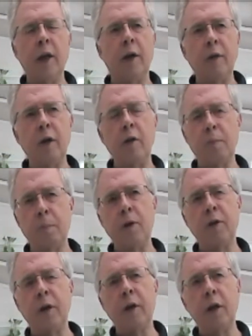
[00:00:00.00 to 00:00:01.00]
I think it's
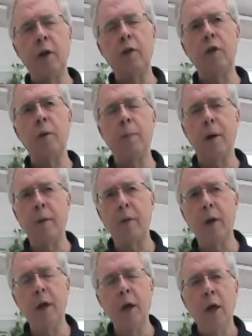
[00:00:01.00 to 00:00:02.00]
particularly
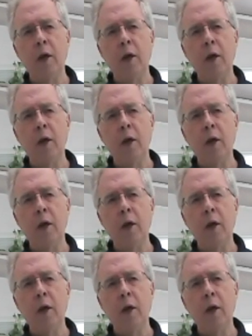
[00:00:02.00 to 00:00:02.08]
osteopathic.